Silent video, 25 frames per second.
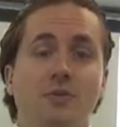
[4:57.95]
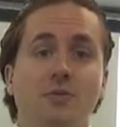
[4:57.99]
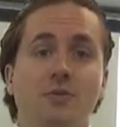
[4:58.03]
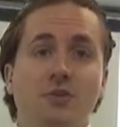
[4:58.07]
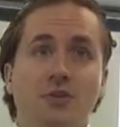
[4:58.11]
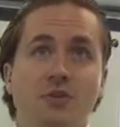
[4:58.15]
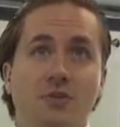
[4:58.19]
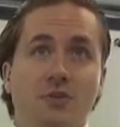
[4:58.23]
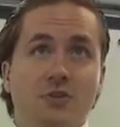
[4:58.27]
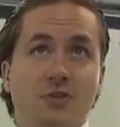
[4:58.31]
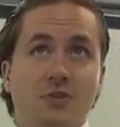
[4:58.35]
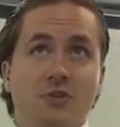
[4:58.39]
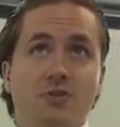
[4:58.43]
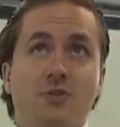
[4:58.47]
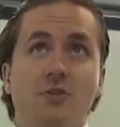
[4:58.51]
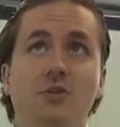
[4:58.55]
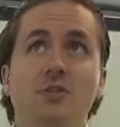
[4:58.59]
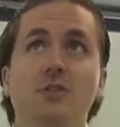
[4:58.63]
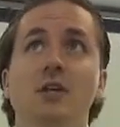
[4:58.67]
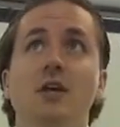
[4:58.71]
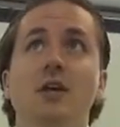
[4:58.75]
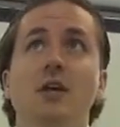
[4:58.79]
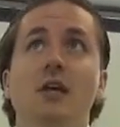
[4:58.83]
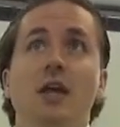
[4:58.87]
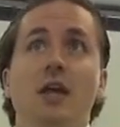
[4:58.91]
which is of
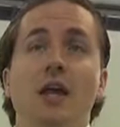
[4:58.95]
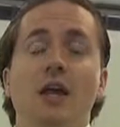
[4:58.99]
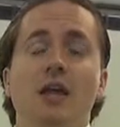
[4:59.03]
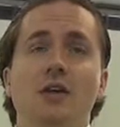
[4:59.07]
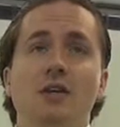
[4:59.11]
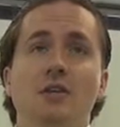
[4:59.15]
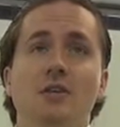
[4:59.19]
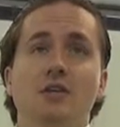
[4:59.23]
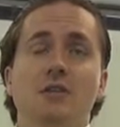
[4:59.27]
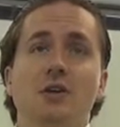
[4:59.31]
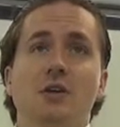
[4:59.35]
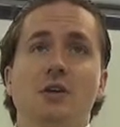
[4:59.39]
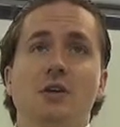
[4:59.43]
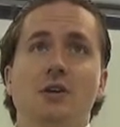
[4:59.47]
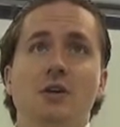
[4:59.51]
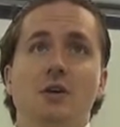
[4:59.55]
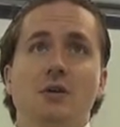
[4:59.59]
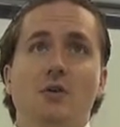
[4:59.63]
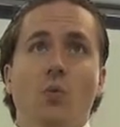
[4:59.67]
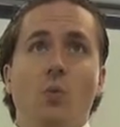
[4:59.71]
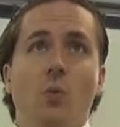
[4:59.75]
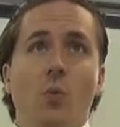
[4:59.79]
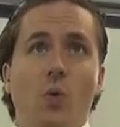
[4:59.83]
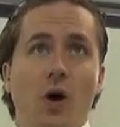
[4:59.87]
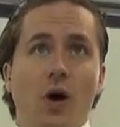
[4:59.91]
interest is
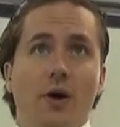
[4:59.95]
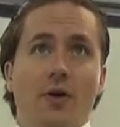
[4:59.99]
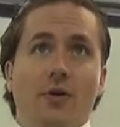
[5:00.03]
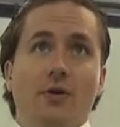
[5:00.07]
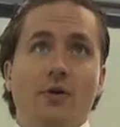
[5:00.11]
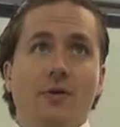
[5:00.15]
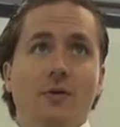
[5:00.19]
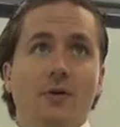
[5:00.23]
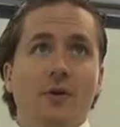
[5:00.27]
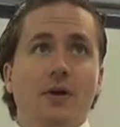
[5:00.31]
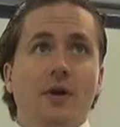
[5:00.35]
water.